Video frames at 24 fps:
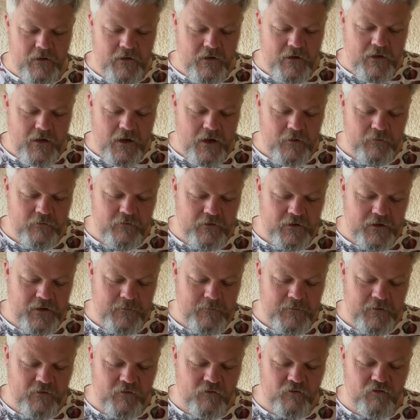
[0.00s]
how to
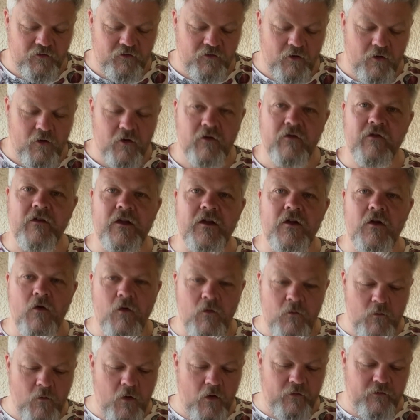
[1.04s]
limit short and
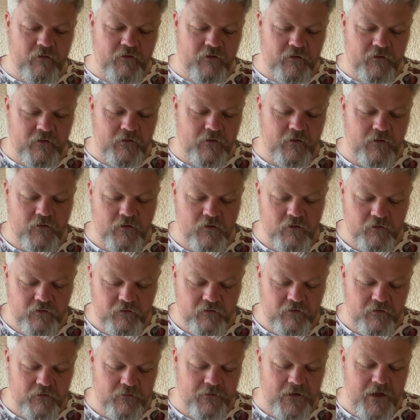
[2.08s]
unwanted
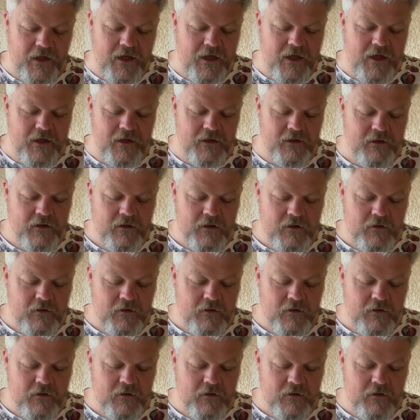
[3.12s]
gusts of air